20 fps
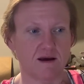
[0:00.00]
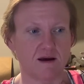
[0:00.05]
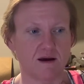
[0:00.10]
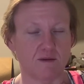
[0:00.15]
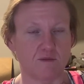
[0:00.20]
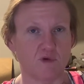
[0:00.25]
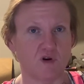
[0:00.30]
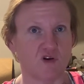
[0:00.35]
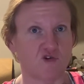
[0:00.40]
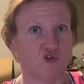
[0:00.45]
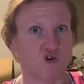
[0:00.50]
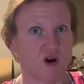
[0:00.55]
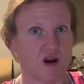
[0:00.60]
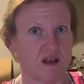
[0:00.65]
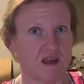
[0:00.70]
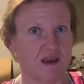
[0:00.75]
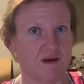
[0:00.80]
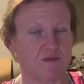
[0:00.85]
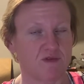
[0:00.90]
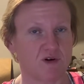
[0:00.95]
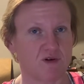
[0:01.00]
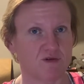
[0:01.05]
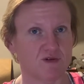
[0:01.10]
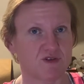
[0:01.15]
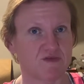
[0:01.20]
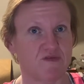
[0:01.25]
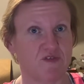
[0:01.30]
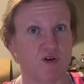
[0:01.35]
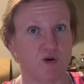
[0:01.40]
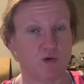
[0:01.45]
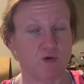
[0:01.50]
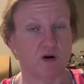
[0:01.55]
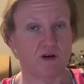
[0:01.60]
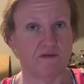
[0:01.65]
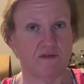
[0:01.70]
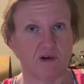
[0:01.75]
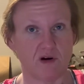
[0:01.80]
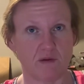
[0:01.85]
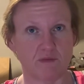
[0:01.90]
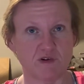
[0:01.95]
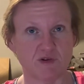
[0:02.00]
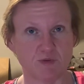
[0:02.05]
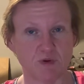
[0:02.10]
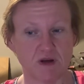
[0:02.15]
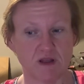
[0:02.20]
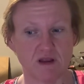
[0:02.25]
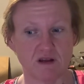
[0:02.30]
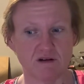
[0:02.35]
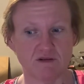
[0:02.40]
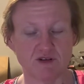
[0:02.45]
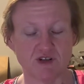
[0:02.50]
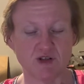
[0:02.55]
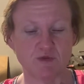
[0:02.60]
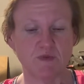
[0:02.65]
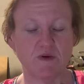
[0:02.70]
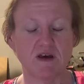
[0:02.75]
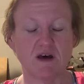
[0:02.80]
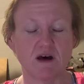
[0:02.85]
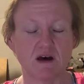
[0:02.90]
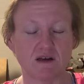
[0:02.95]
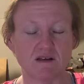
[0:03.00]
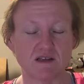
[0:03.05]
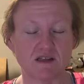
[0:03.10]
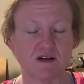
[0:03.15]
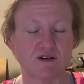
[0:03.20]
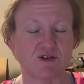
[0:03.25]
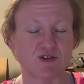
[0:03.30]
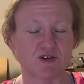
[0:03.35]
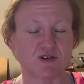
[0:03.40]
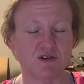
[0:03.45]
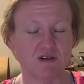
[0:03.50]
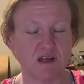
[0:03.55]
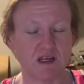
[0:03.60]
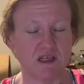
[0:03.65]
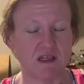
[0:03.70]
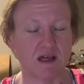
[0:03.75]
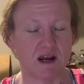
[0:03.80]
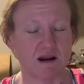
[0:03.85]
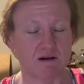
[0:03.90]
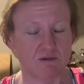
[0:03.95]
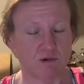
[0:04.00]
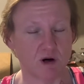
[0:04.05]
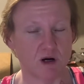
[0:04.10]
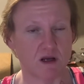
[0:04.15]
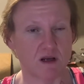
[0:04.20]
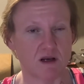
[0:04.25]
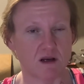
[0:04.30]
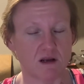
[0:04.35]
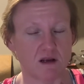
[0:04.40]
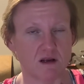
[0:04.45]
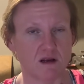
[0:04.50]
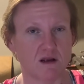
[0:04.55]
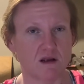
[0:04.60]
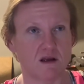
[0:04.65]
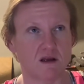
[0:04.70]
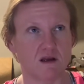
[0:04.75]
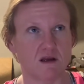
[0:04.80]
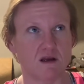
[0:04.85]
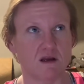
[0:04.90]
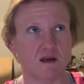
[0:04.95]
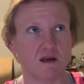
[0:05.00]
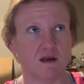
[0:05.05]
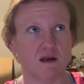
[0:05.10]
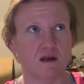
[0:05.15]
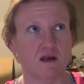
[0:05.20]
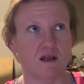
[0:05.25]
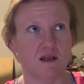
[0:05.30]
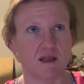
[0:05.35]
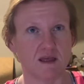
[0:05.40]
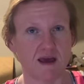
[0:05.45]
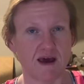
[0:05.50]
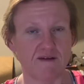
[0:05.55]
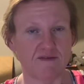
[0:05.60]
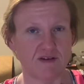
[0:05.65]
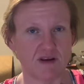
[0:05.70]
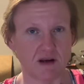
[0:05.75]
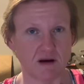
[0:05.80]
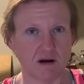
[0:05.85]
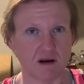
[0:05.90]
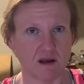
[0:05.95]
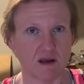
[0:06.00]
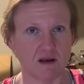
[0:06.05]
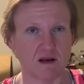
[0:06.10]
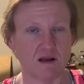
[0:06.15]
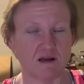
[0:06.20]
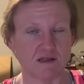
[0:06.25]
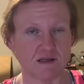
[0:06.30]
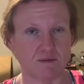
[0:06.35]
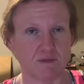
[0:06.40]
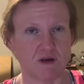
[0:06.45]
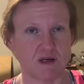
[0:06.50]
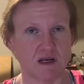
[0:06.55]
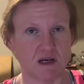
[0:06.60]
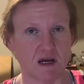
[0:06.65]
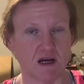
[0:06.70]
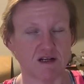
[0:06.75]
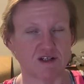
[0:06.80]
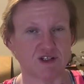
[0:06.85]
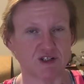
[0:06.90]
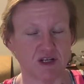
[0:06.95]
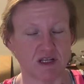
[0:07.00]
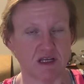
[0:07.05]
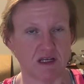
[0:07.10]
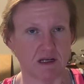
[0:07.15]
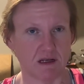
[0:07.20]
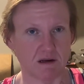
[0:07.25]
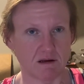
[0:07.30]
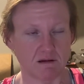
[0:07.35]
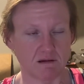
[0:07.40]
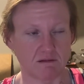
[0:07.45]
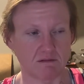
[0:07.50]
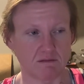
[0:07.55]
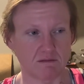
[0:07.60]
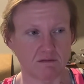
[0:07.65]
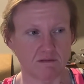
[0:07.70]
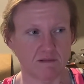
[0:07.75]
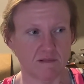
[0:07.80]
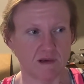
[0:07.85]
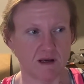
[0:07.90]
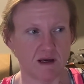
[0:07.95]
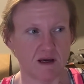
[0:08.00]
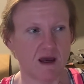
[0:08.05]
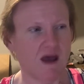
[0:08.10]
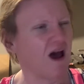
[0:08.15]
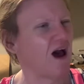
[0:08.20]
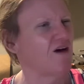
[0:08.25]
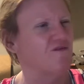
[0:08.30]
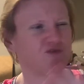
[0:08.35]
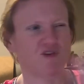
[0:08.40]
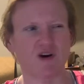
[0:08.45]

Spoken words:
I'm going to try to keep those few and far between though. Just because there's a cookie that I want in the cafeteria doesn't mean I should eat it. I've